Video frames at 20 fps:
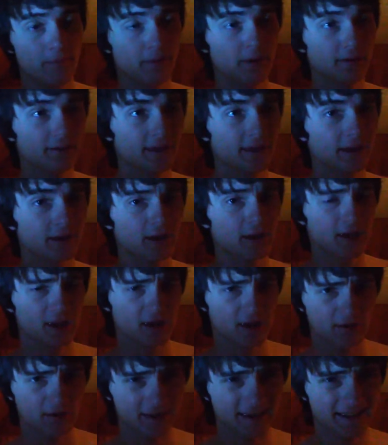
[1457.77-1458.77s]
But, like,
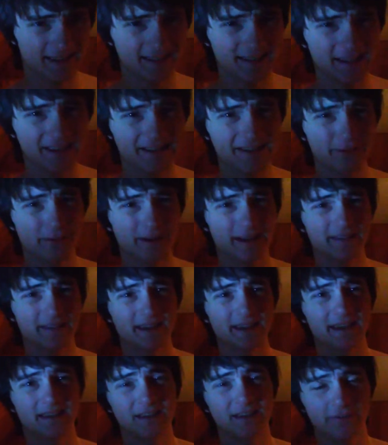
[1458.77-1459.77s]
let's say someone has,
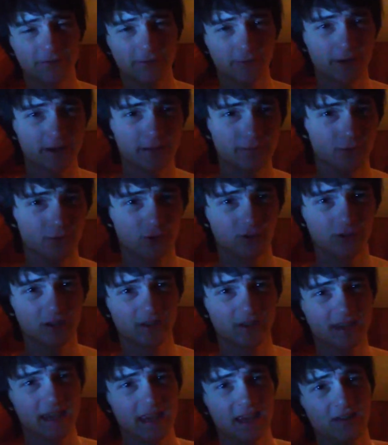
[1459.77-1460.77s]
like, a differing
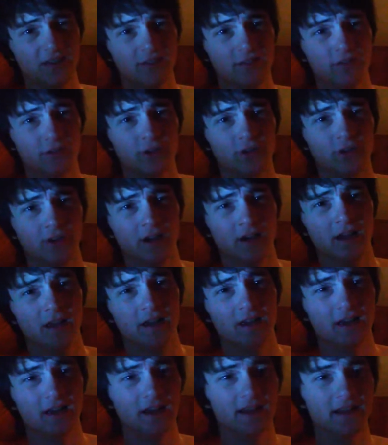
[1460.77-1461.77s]
music taste or
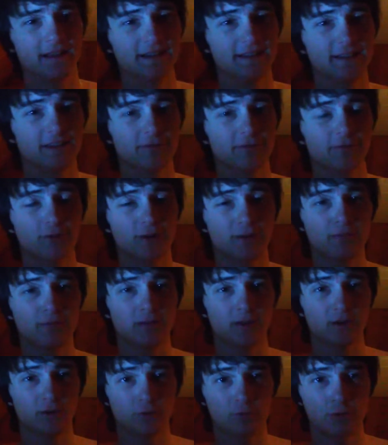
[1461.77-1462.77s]
a differing
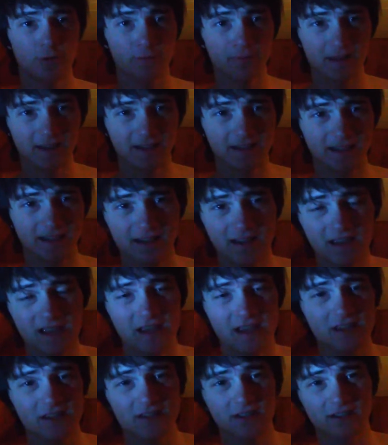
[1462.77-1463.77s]
political opinion,
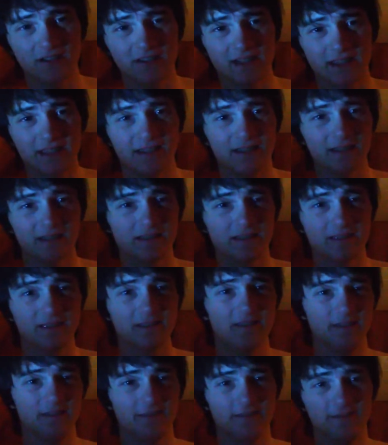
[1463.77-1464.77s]
just, like,
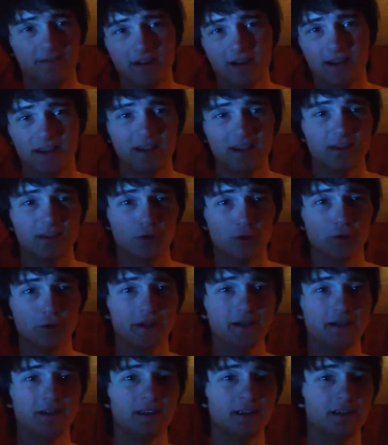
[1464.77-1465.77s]
fucking ignore
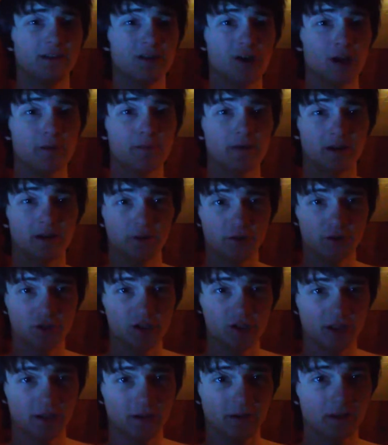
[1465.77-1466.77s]
it and talk about other
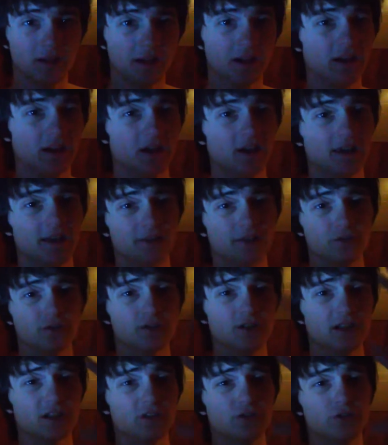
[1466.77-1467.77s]
shit.
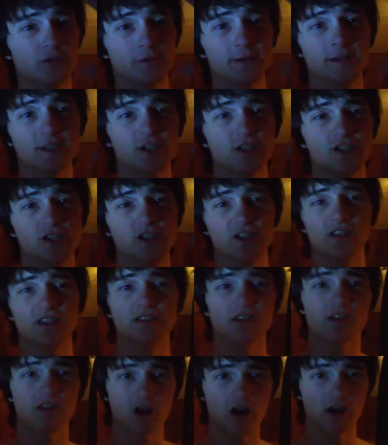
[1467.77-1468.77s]
There's, like, so much
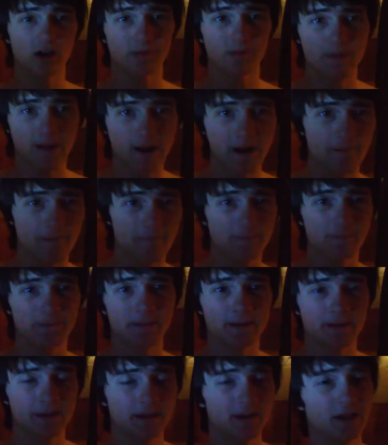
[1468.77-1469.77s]
shit to talk about.
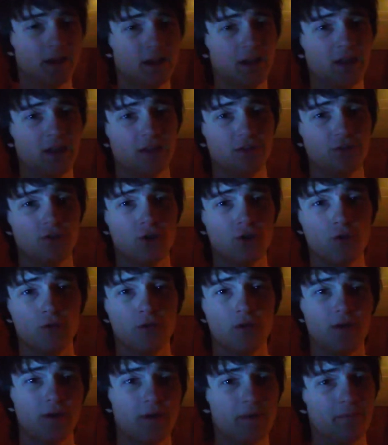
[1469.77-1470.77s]

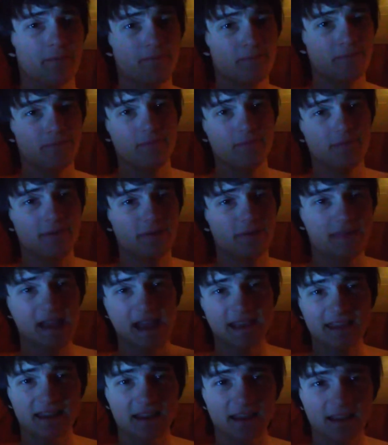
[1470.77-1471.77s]
So,
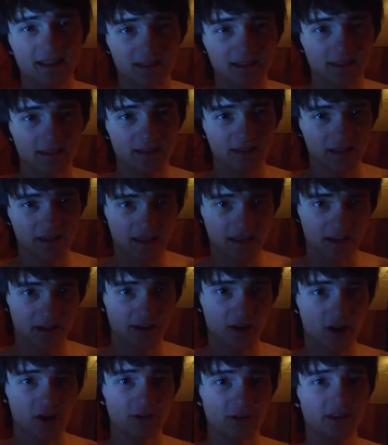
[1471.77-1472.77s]
that didn't get to this kid.
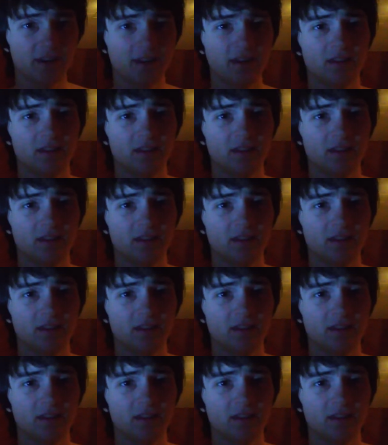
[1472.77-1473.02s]
You know,